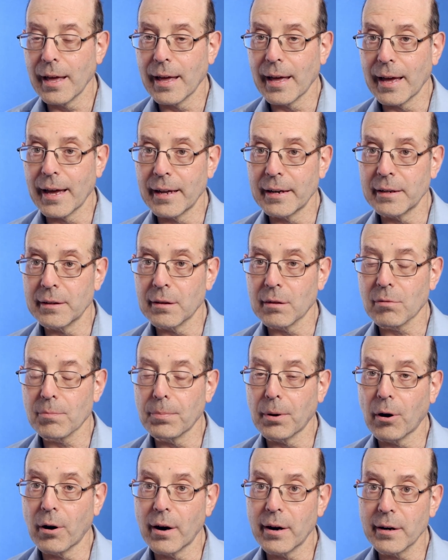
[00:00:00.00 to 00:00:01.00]
And as
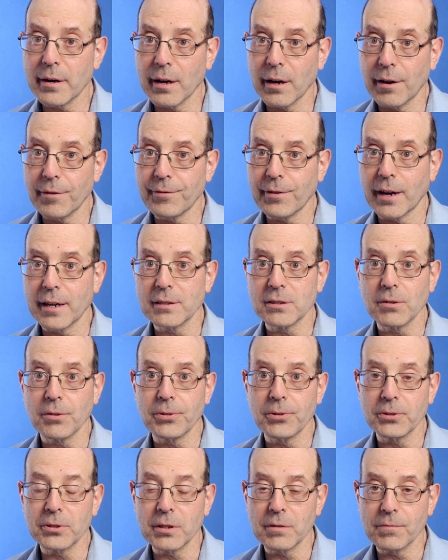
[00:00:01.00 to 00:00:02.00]
part of ISO
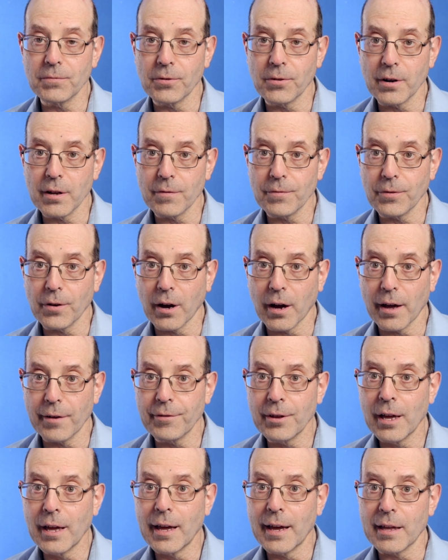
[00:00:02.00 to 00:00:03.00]
1345,
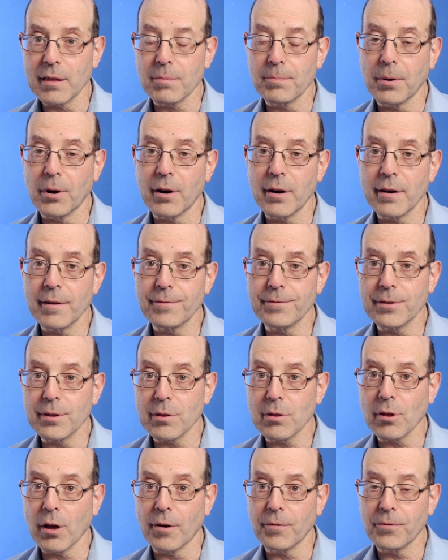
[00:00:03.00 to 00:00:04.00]
as part of the
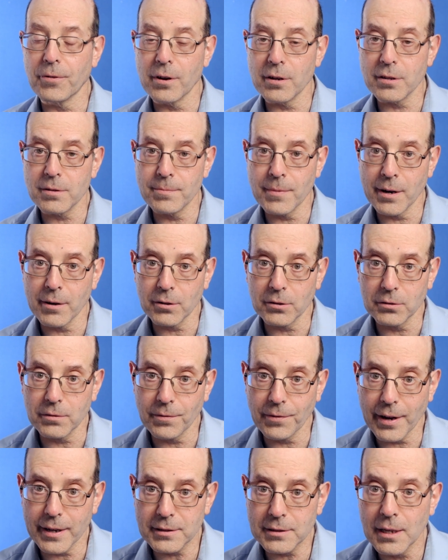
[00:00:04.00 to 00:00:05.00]
software as a medical
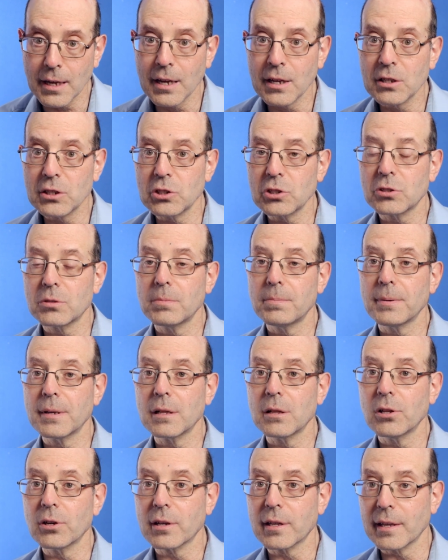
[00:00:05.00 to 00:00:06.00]
device, you should be
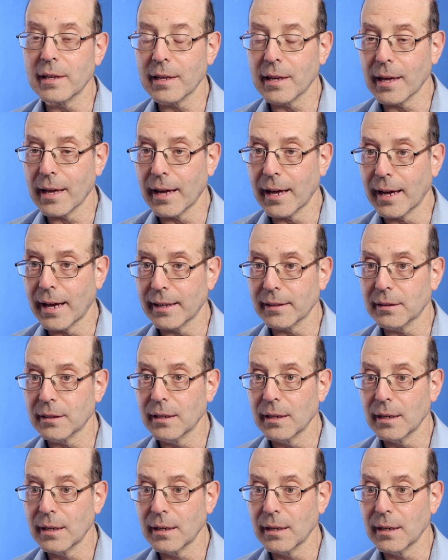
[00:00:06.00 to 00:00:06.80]
looking at